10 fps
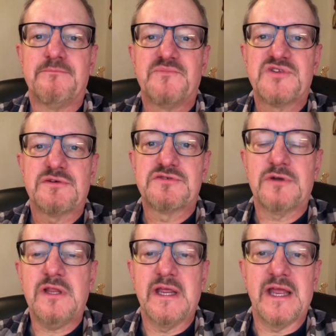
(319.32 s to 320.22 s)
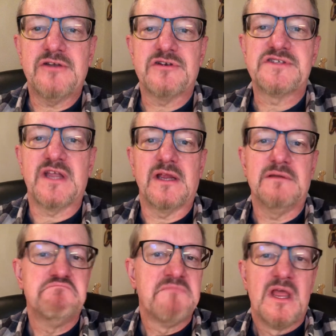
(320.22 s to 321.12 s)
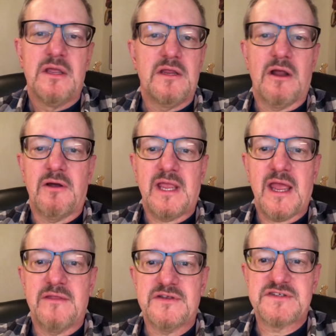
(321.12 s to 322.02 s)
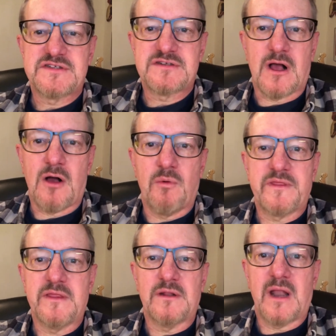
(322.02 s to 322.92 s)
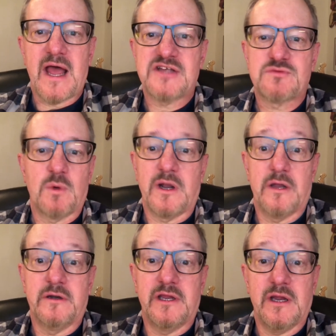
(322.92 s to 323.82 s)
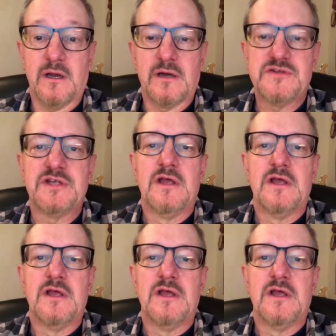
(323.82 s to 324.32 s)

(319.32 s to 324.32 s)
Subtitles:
So it's really interesting. You know, again, this is all within the last 100 years.